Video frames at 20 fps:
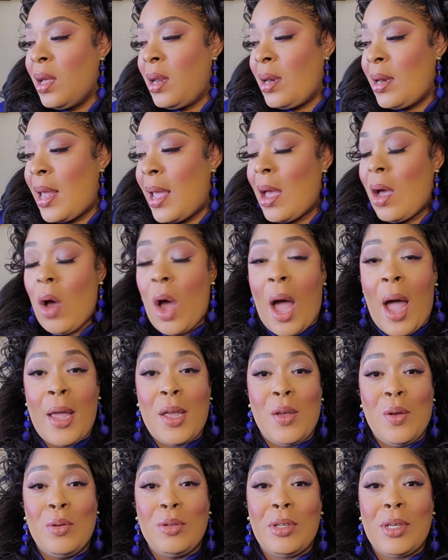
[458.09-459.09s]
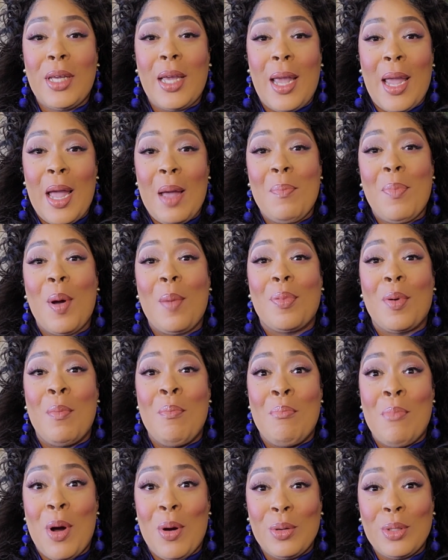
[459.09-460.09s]
Now, I usually amp up
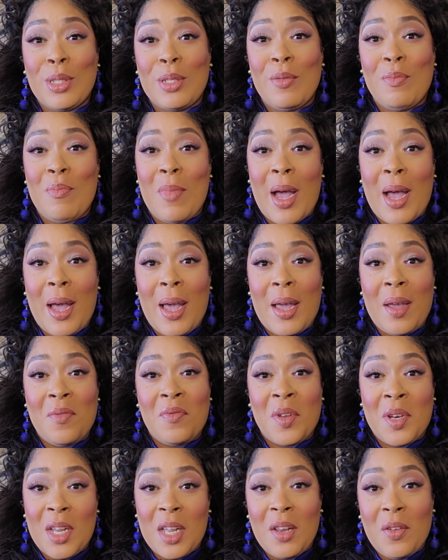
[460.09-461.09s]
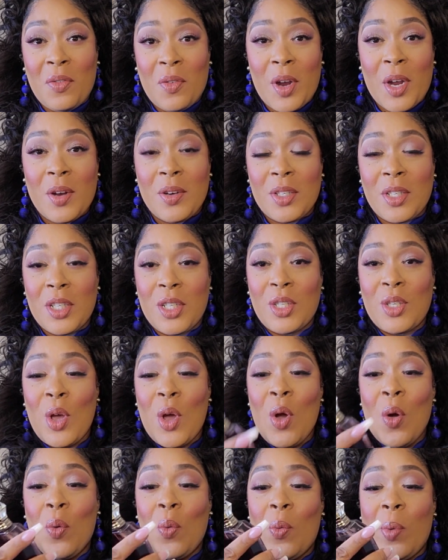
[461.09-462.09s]
most of my vanilla fragrances
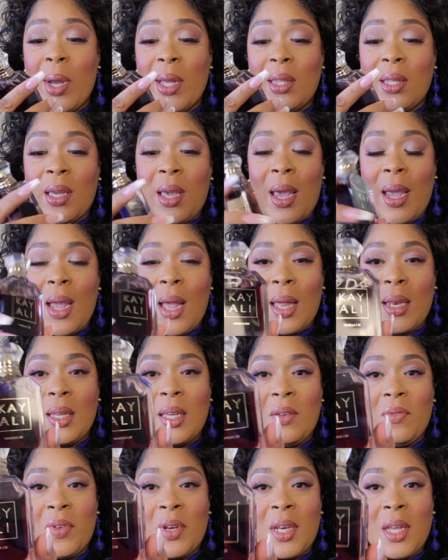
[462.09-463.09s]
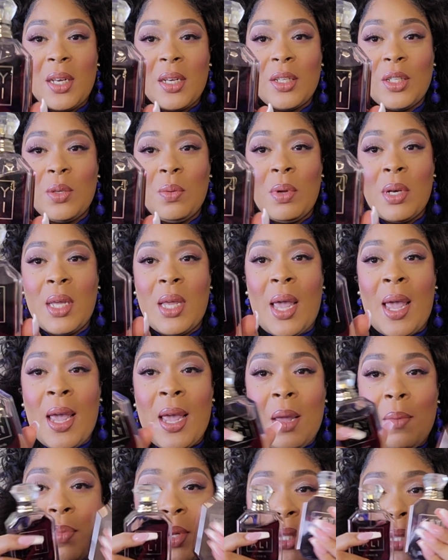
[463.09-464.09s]
with Kayali Vanilla
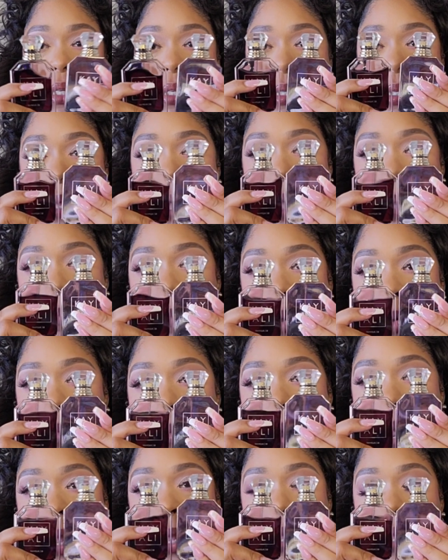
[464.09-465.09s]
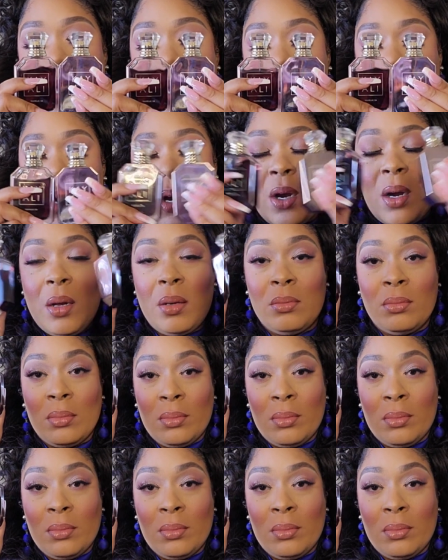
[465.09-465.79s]
28, but this combo right here,